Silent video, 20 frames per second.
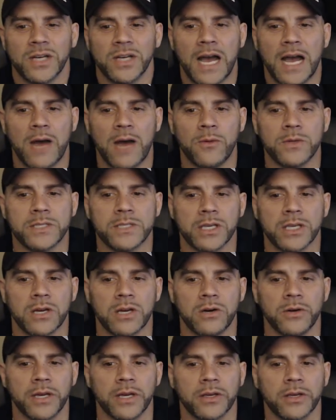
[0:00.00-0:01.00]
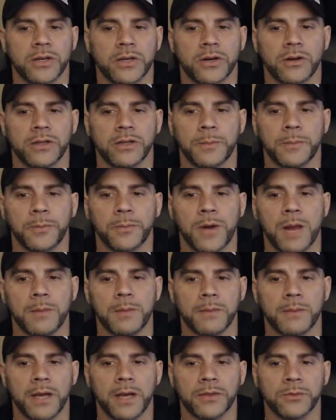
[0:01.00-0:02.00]
How is it going? Currently
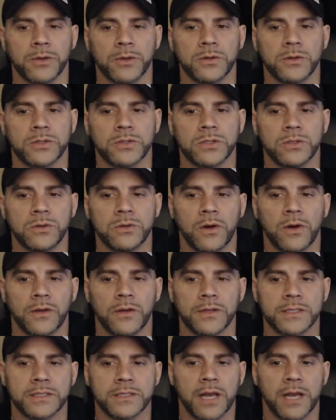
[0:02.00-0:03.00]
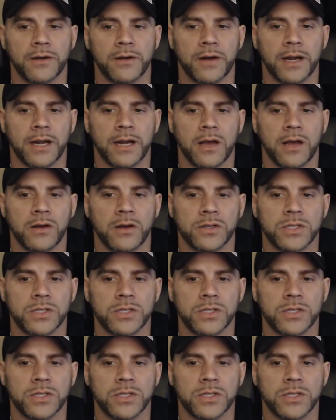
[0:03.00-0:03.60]
priming my 302 on the stand right now.